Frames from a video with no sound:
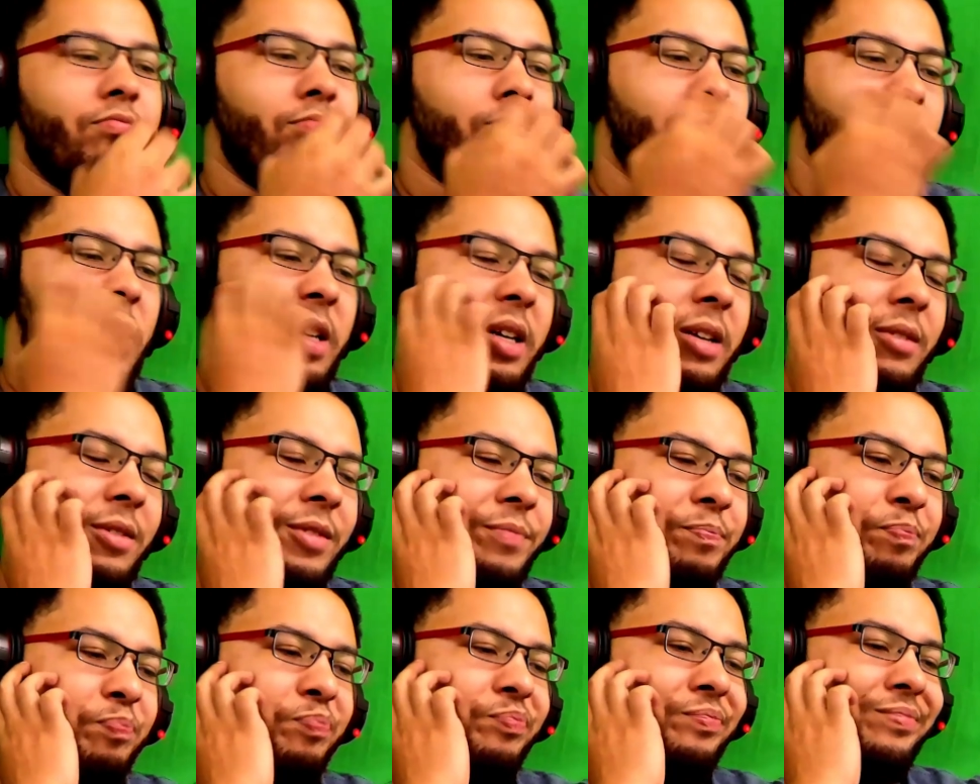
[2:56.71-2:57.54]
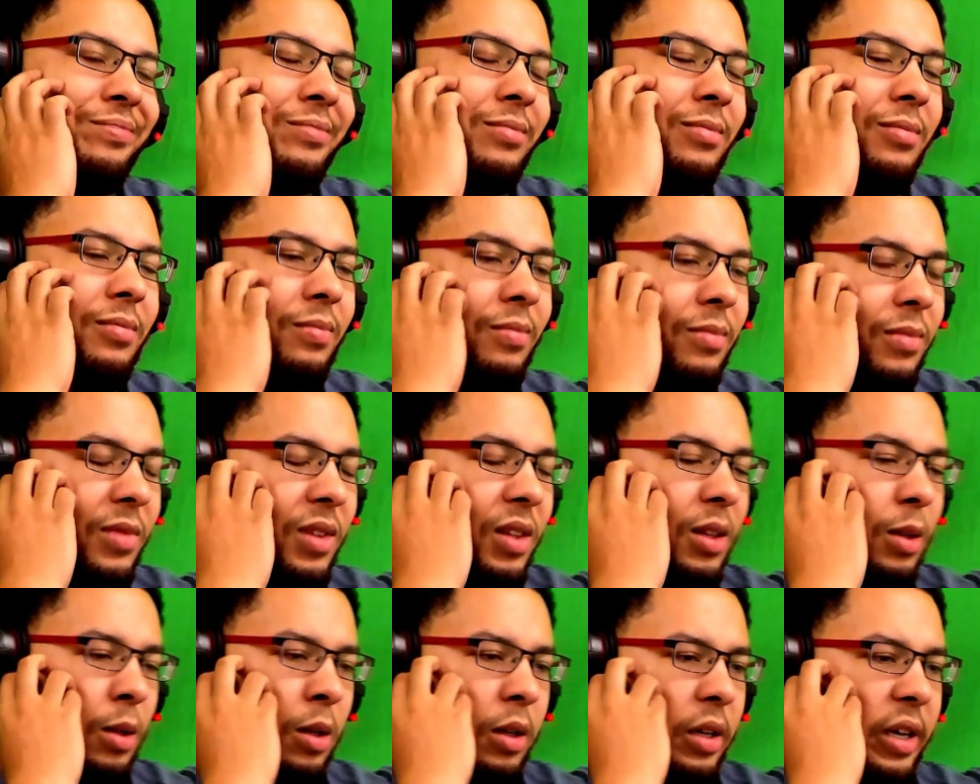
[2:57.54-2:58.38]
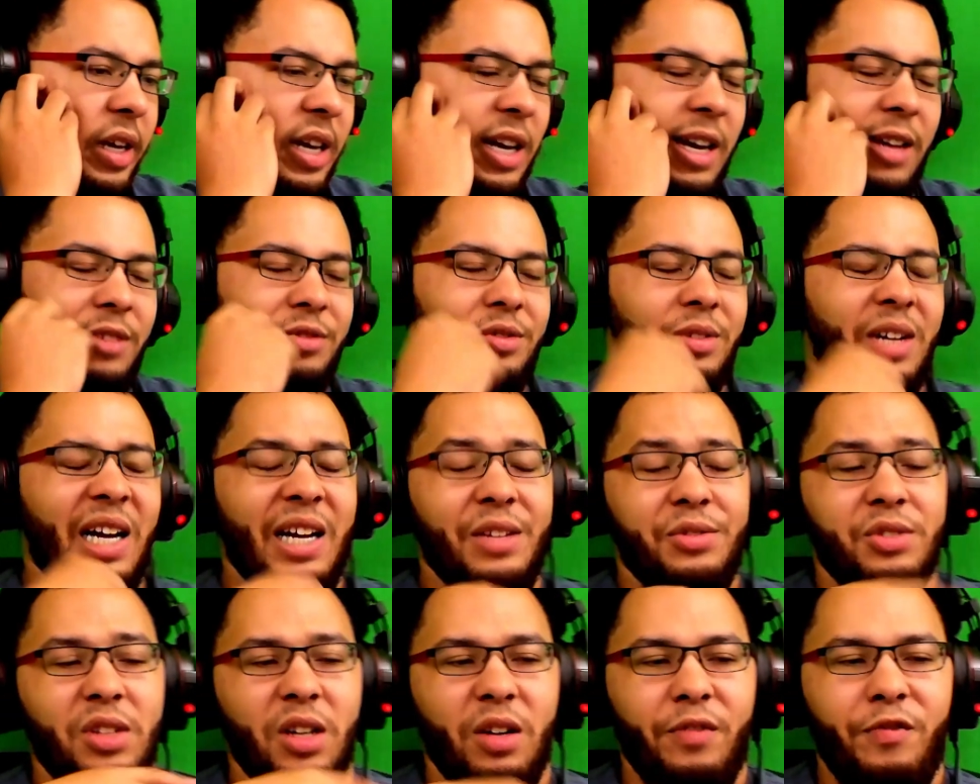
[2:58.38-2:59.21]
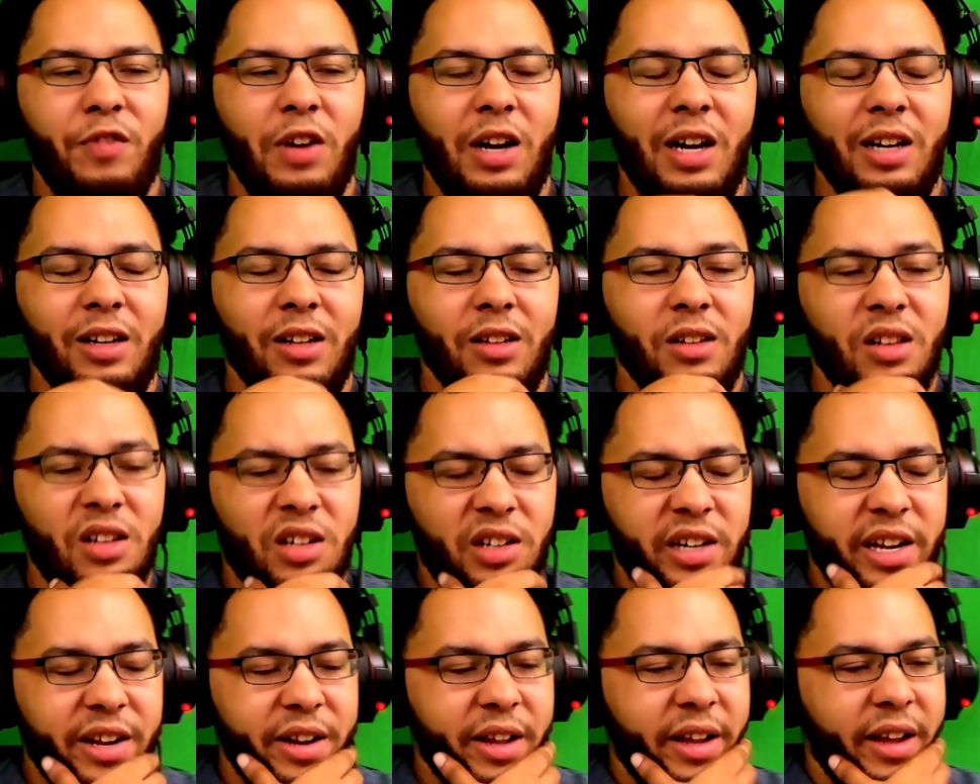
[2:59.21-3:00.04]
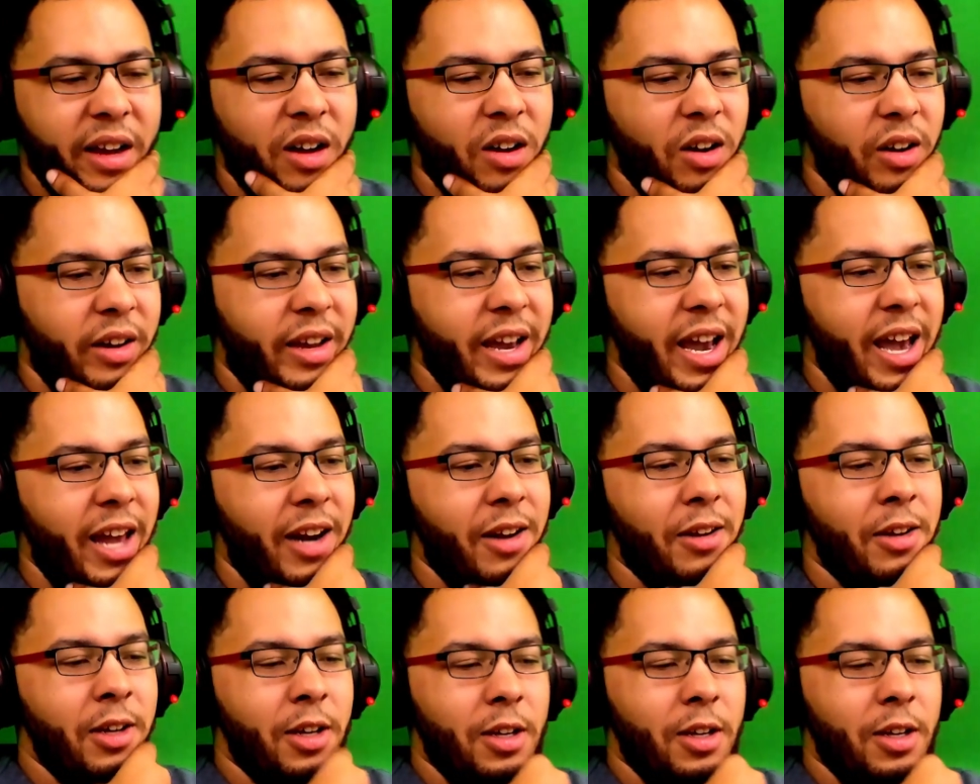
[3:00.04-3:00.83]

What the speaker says: But yeah, it's still fun to learn how to get all got it.